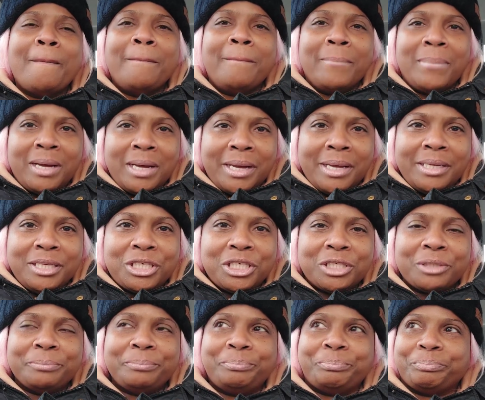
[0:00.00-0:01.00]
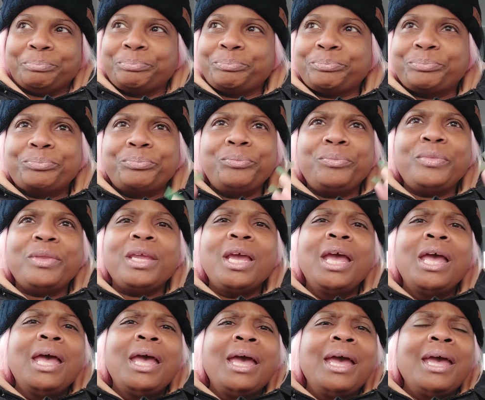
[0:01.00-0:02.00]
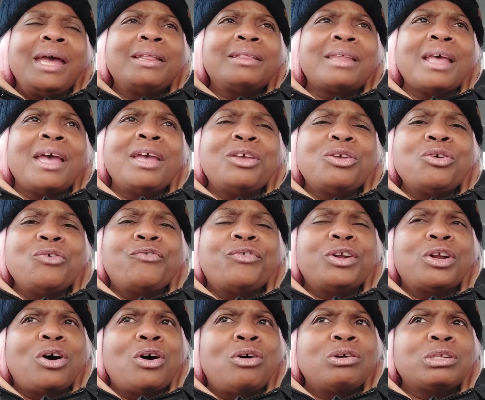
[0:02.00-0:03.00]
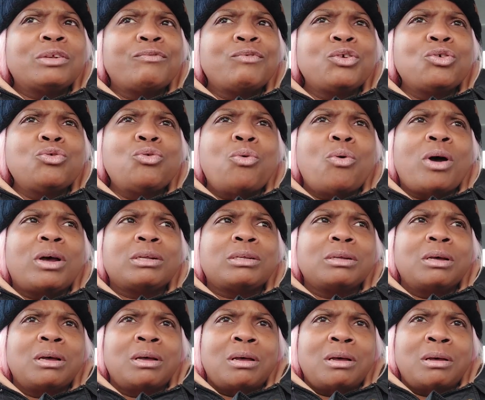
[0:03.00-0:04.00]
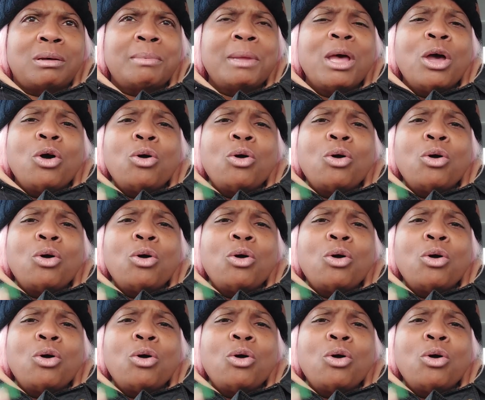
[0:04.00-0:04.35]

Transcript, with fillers: much. And thank you for those of you who are um,